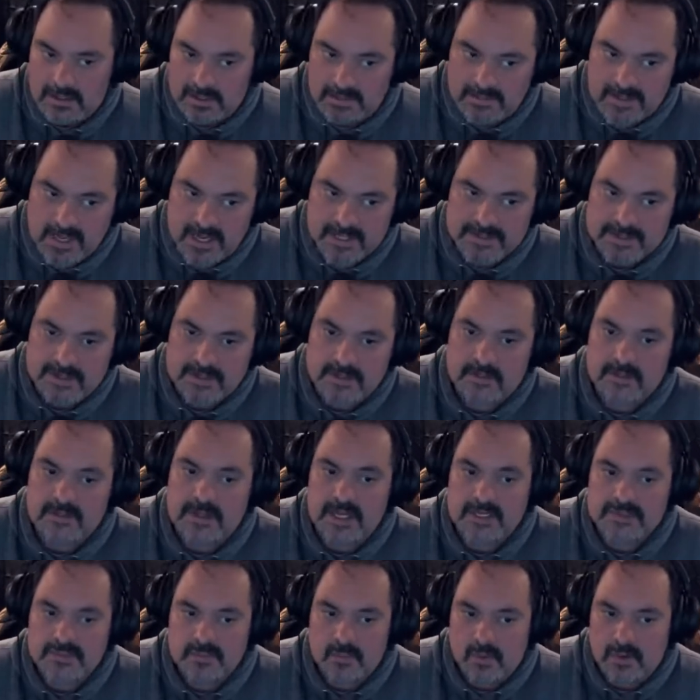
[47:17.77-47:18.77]
that's a
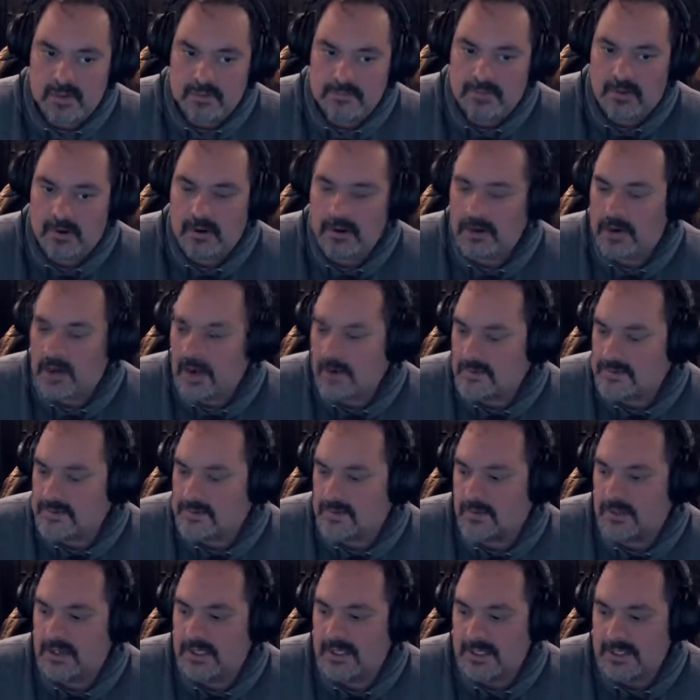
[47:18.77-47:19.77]
that's one part I was
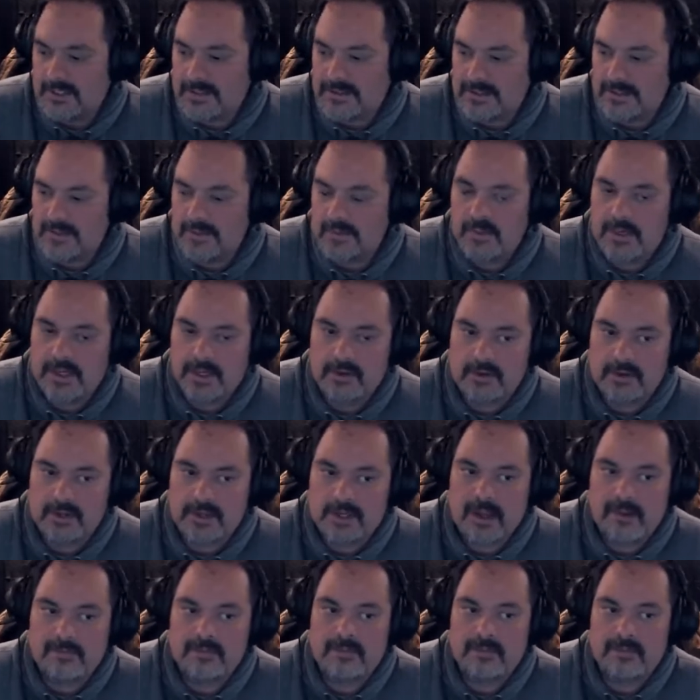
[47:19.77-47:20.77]
going to get to here in a
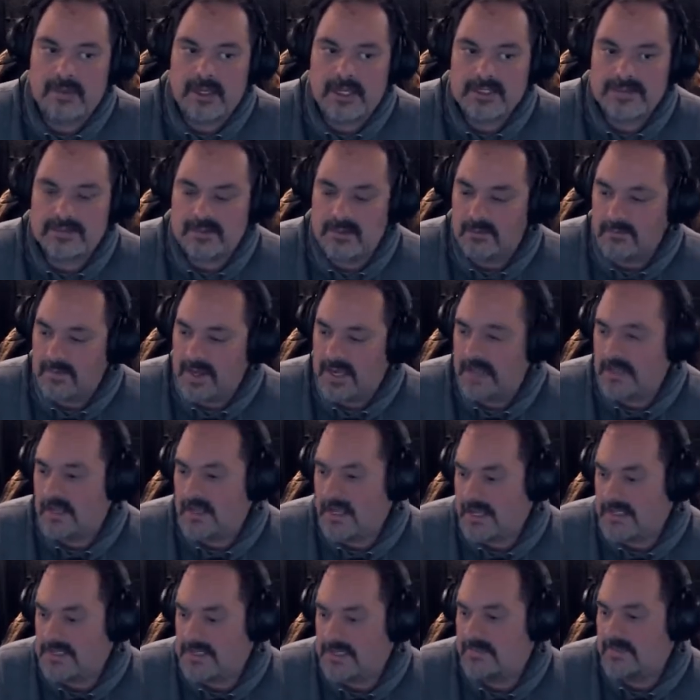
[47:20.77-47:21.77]
couple minutes. But Ma
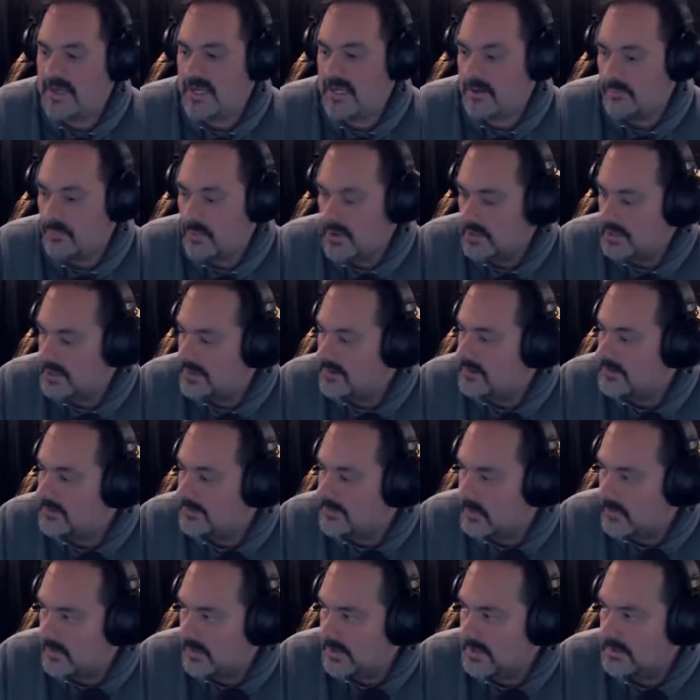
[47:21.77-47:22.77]
Casey made a really good
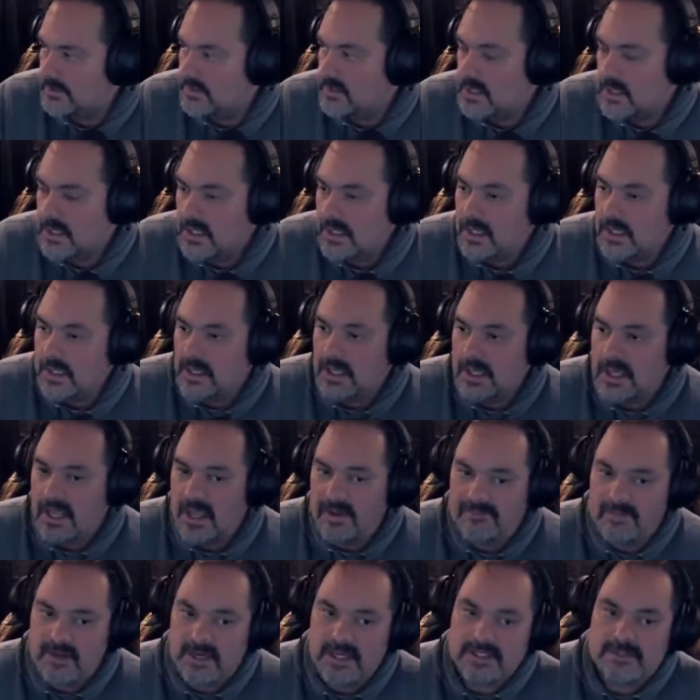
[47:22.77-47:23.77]
point.
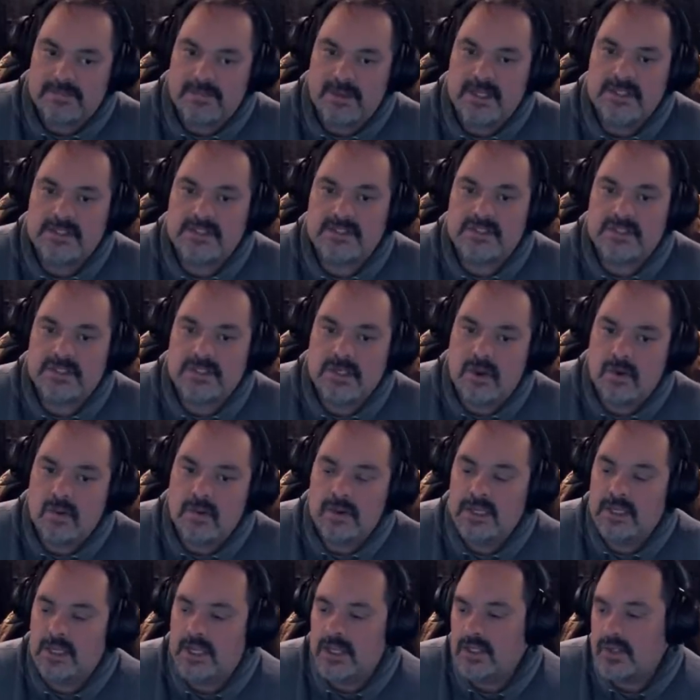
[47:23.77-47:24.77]
If it has been
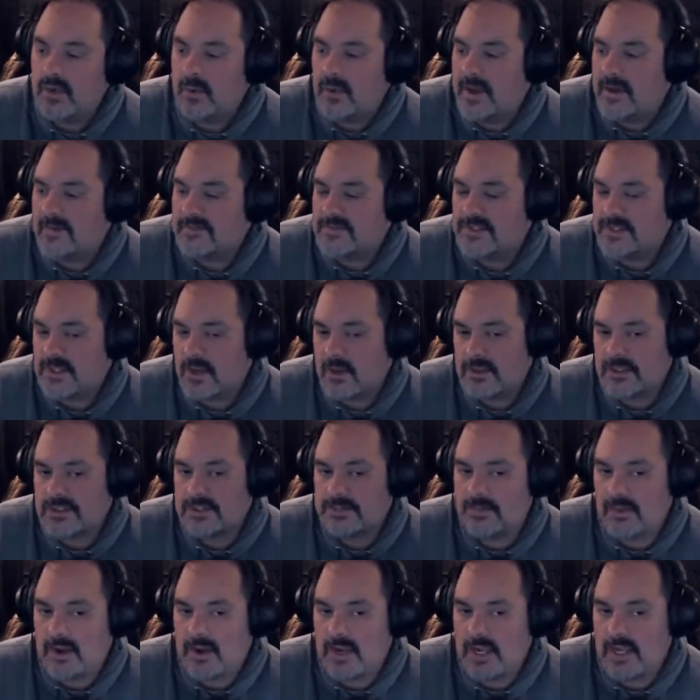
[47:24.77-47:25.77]
snowing and you have salt
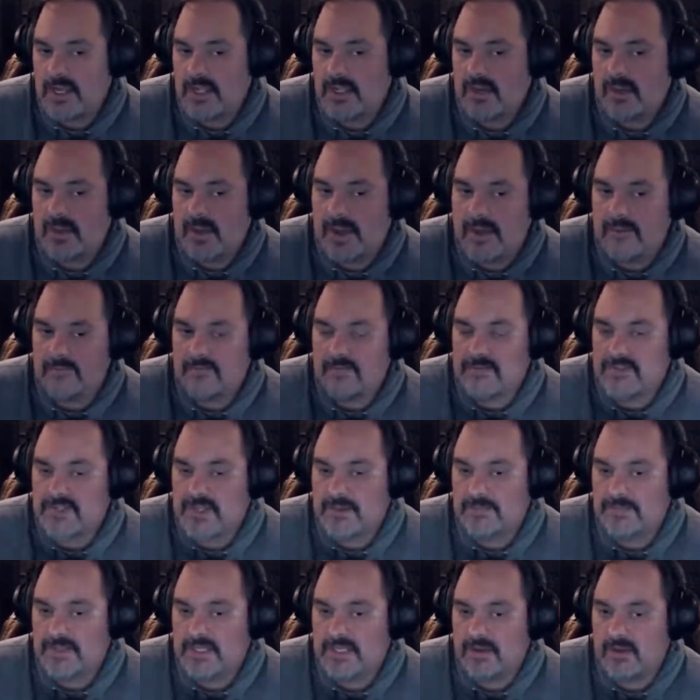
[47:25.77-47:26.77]
spray and you have
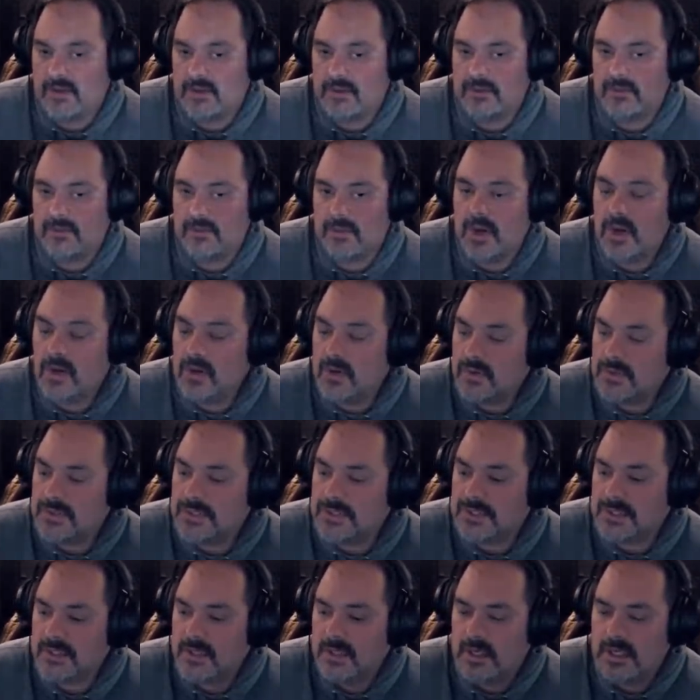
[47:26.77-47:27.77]
something on the
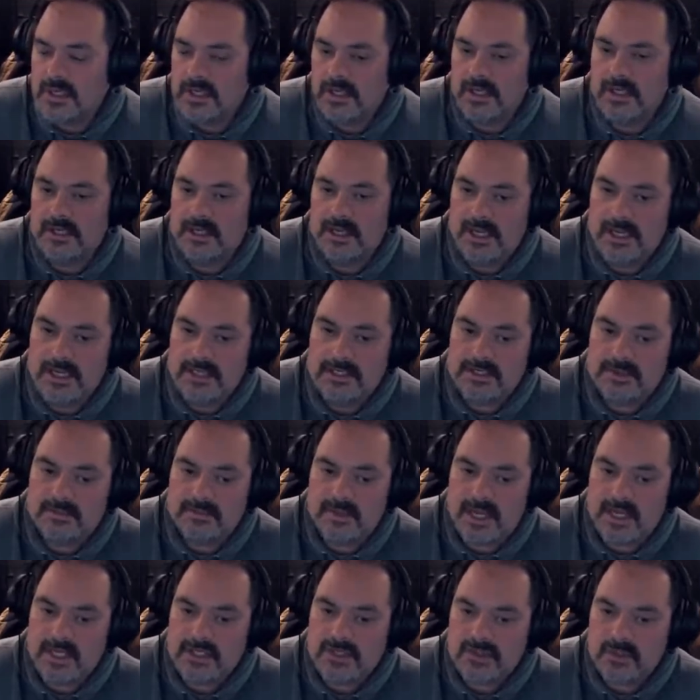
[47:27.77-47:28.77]
roads, you need to
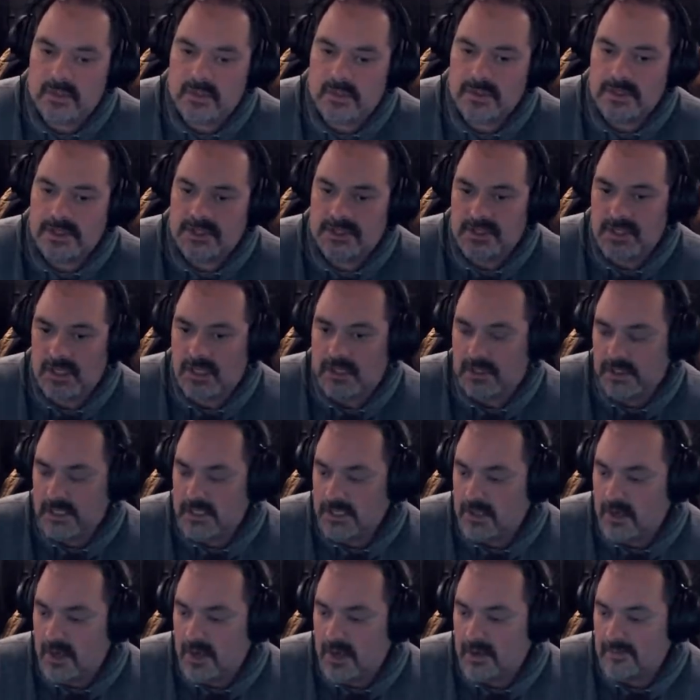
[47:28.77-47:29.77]
make sure that you
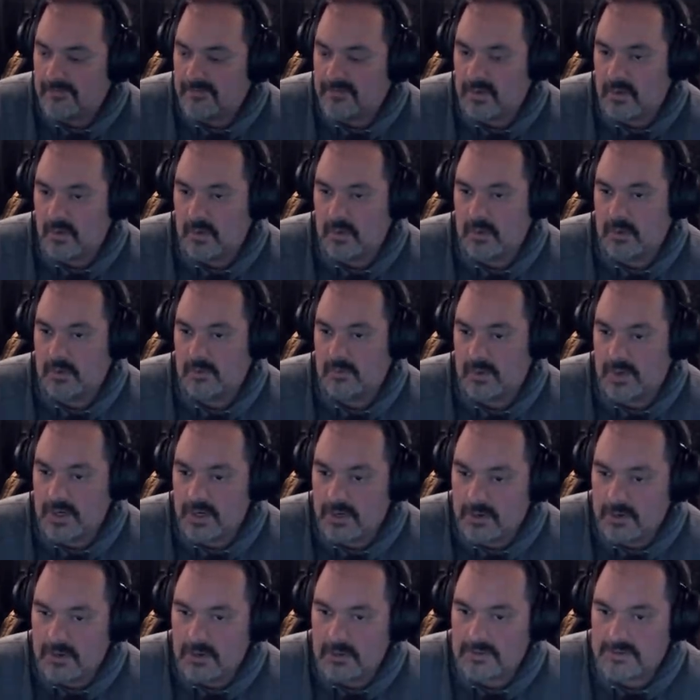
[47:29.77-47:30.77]
clean off your
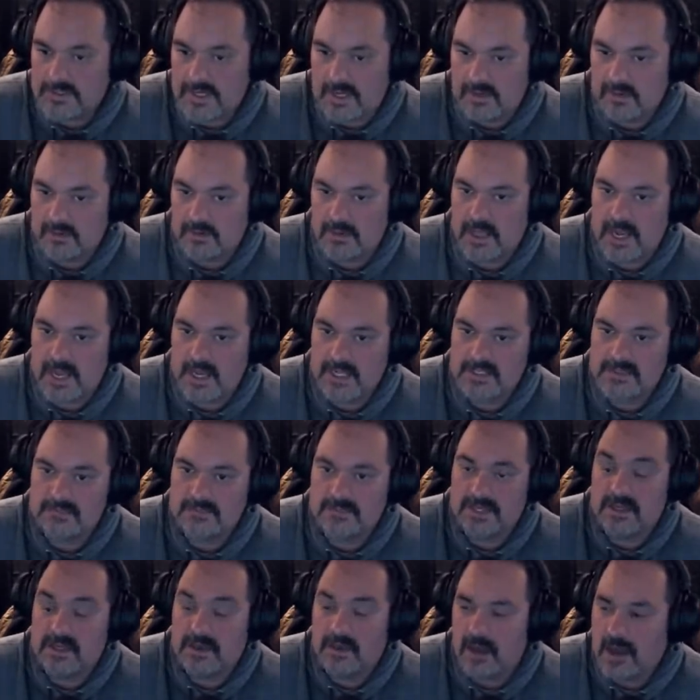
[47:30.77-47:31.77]
rear tail lights
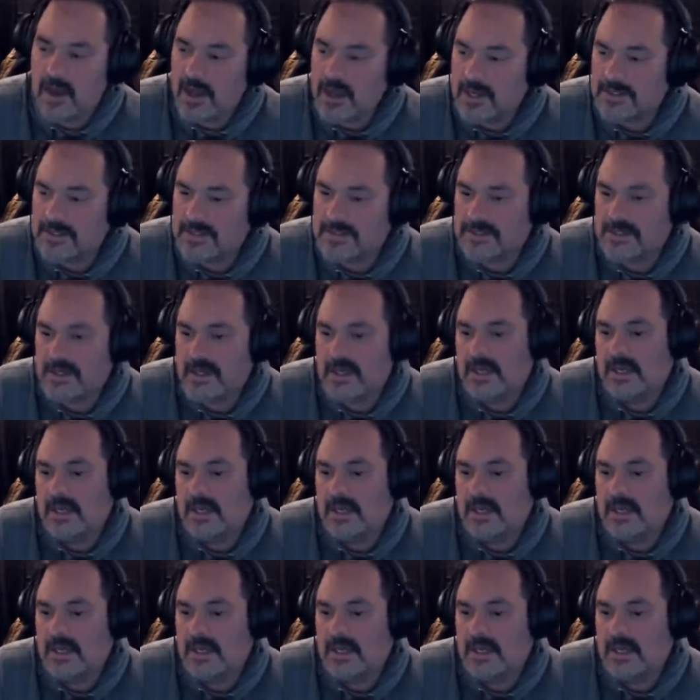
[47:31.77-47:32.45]
because